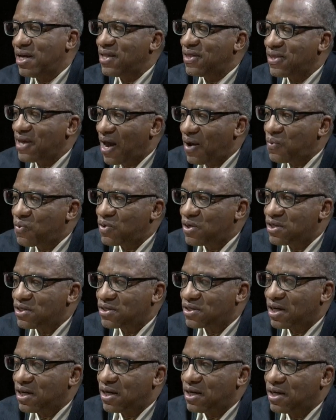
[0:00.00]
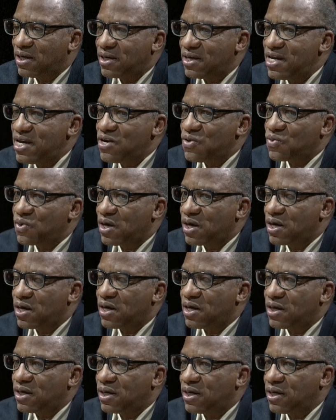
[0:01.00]
And that was an uh,
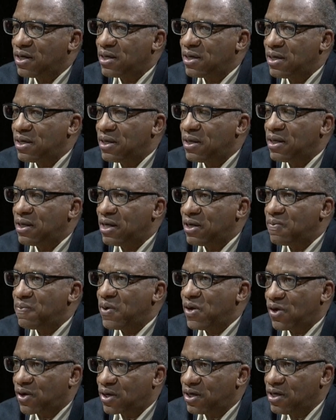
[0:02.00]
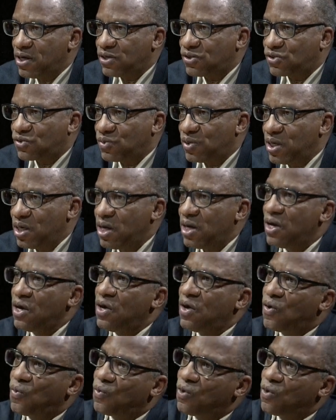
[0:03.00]
era in American history mm-hmm.